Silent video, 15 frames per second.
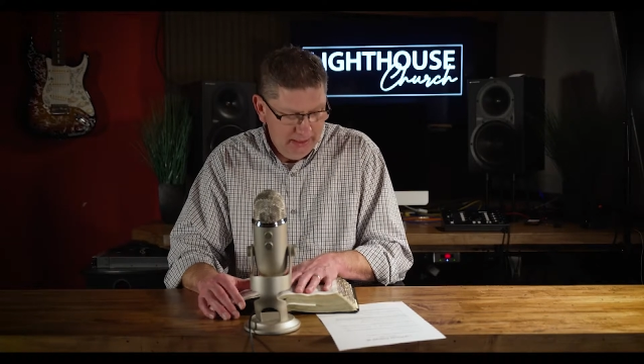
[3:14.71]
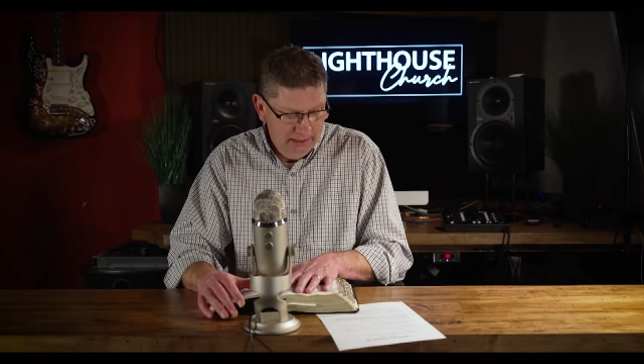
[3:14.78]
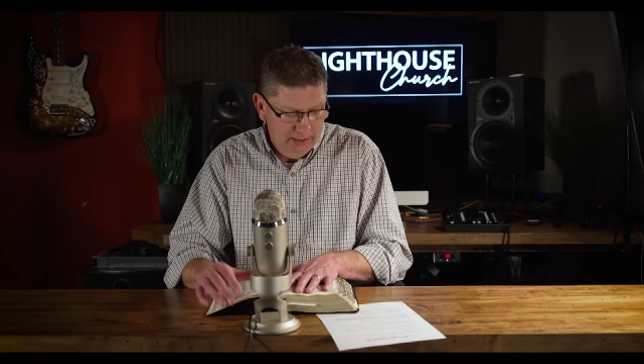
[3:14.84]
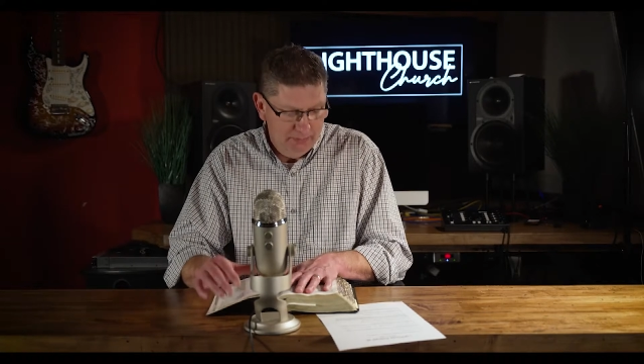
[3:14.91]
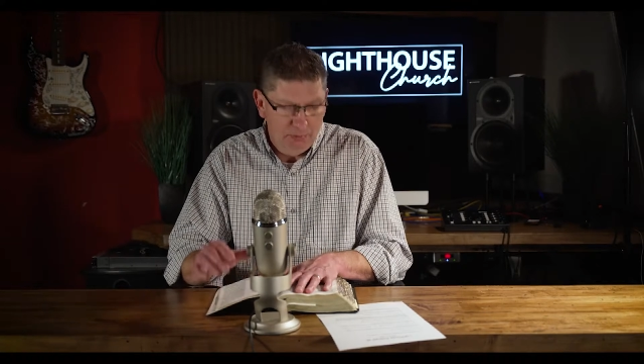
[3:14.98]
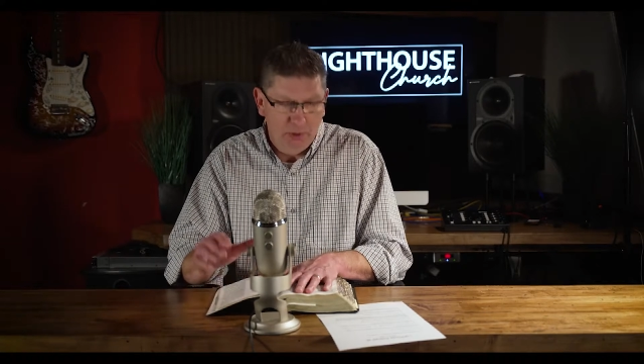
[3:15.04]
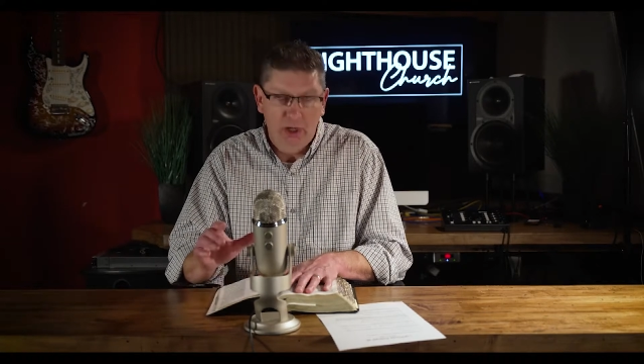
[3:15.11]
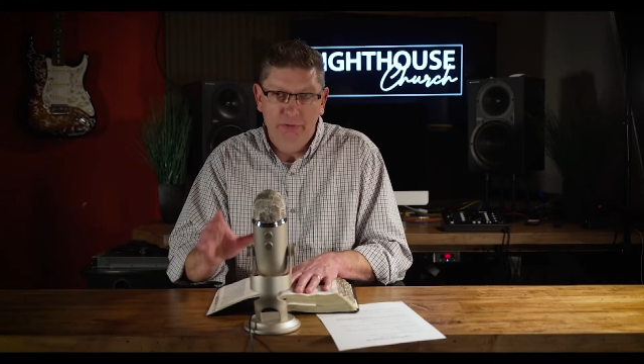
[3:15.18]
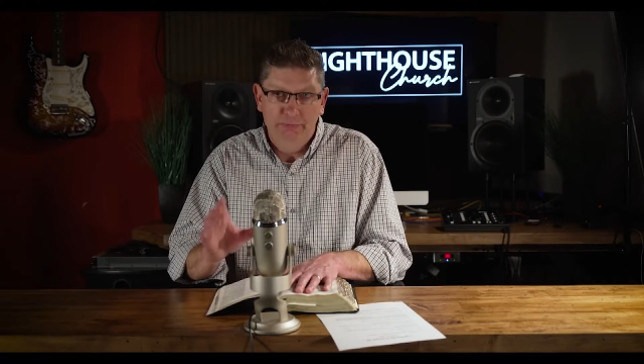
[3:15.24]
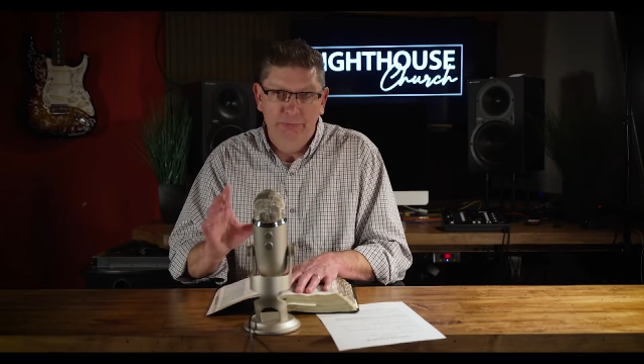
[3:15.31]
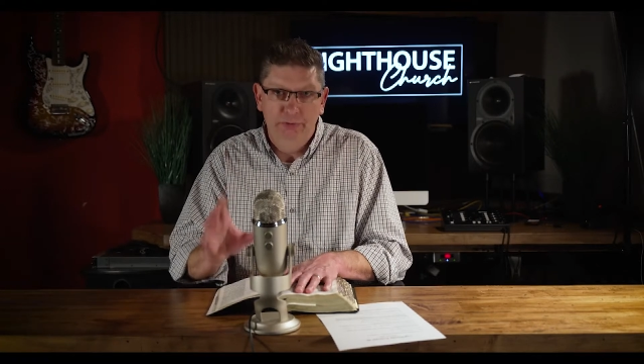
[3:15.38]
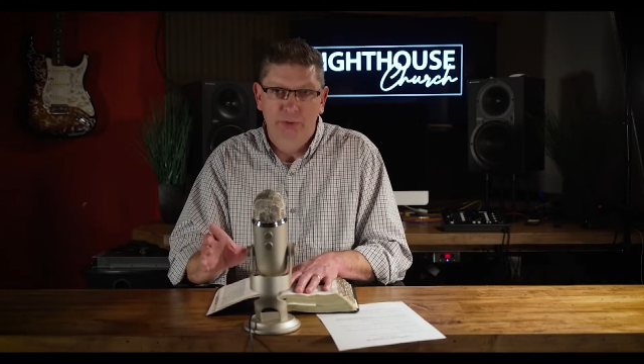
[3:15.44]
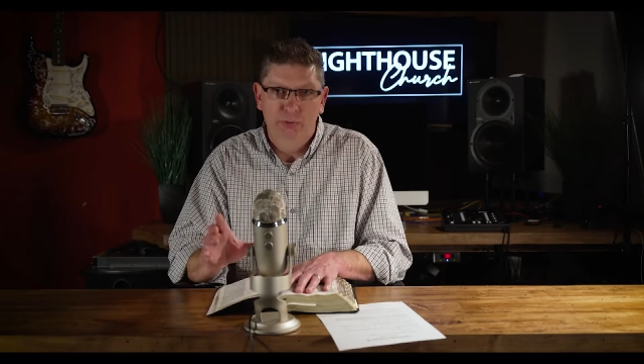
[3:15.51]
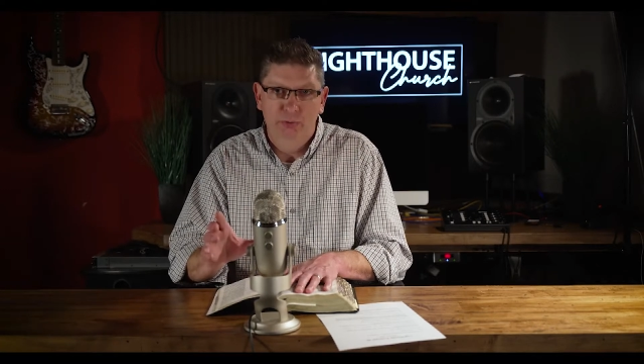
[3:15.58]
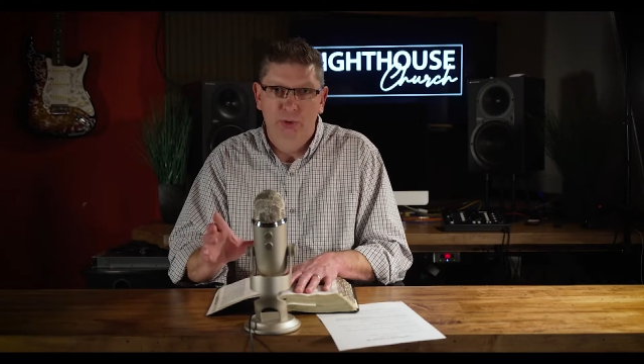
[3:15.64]
And part of
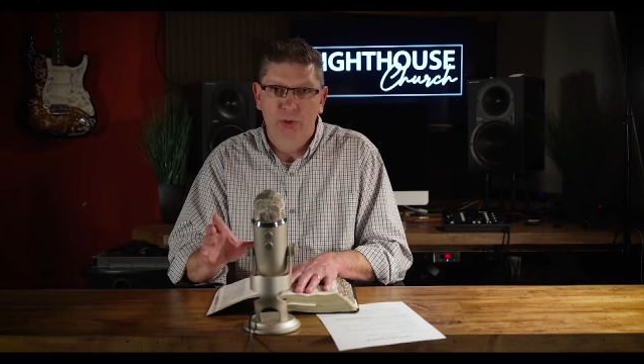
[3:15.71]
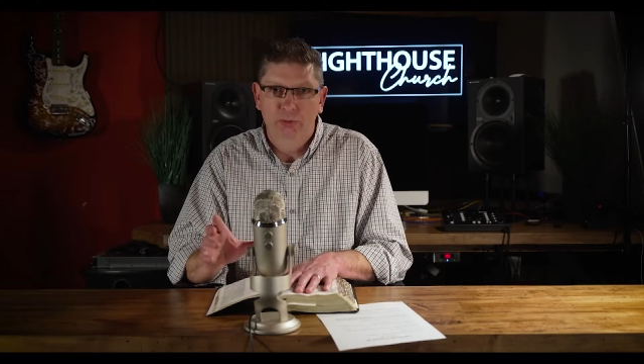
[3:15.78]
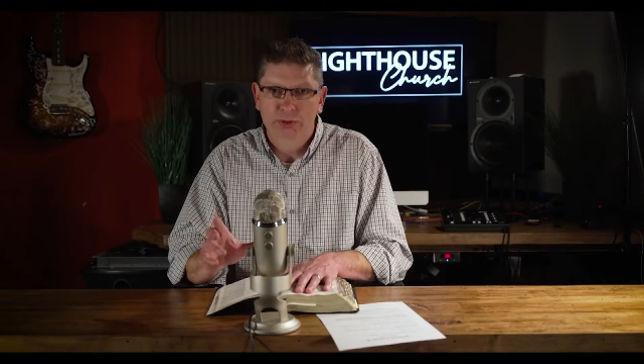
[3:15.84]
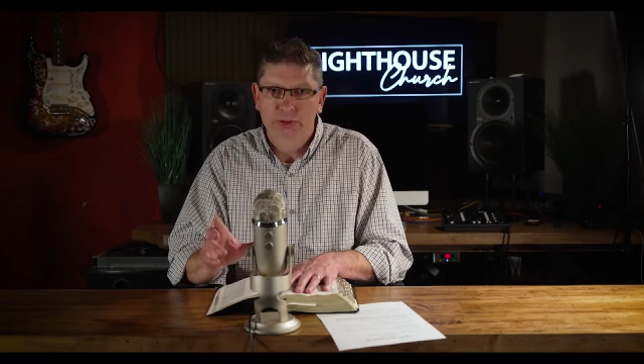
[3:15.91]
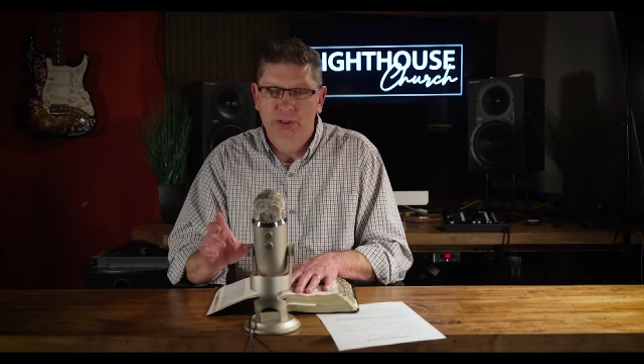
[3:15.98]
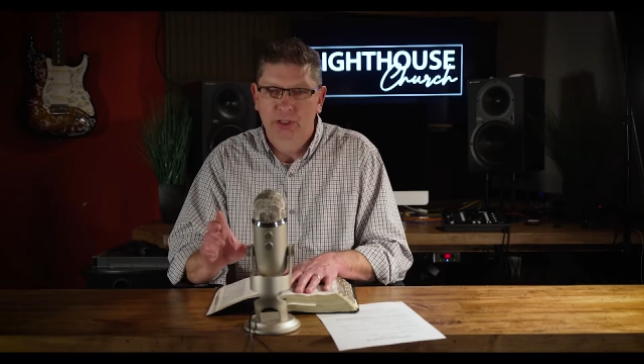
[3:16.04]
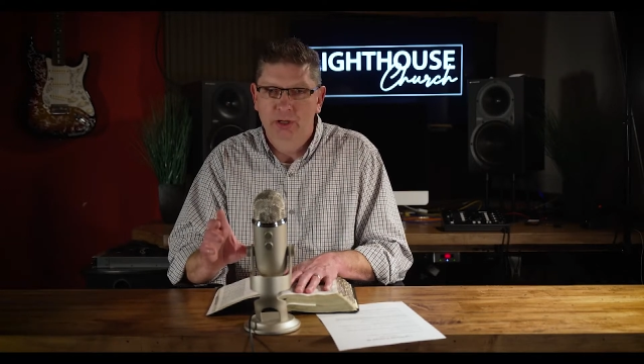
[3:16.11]
her role was to